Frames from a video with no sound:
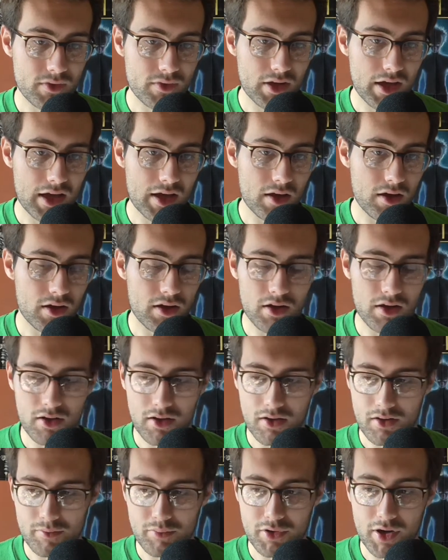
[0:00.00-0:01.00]

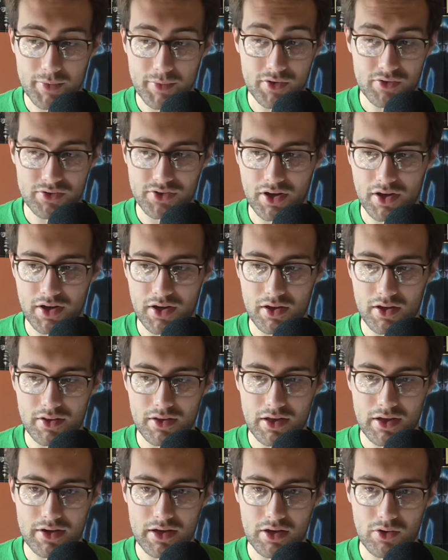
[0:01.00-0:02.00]
Primeval Titan,
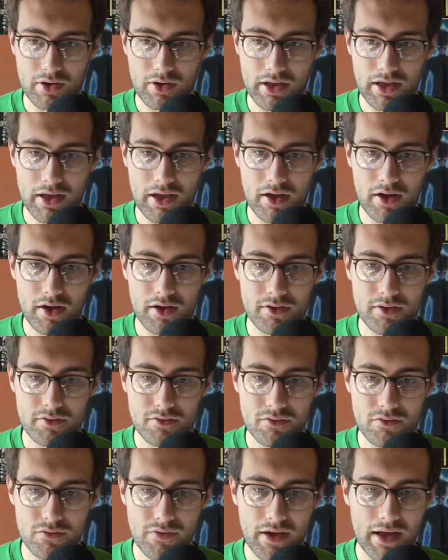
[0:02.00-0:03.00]
and they'll get
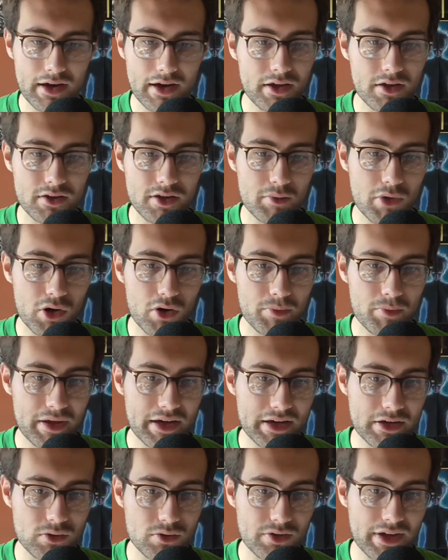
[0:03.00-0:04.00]
Valakut the Molten
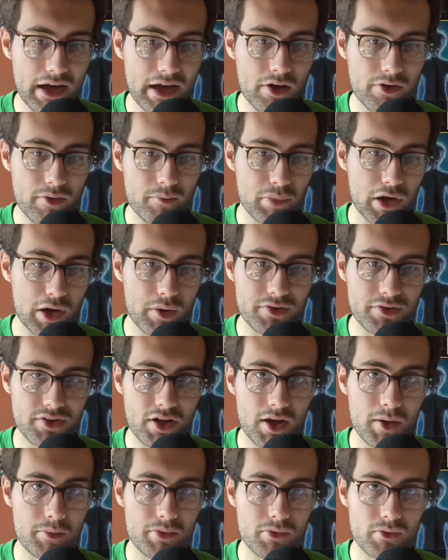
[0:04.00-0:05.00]
Pinnacle down and blow us up.